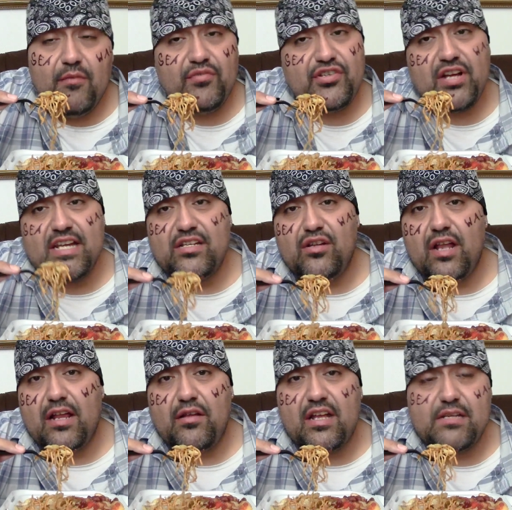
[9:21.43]
But you guys look
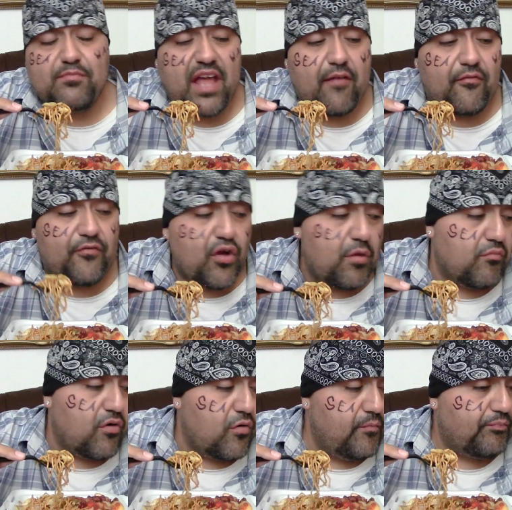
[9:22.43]
like you guys be having fun,
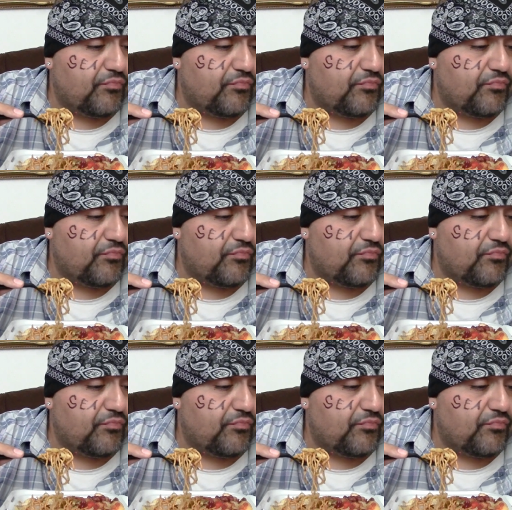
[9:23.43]
bro.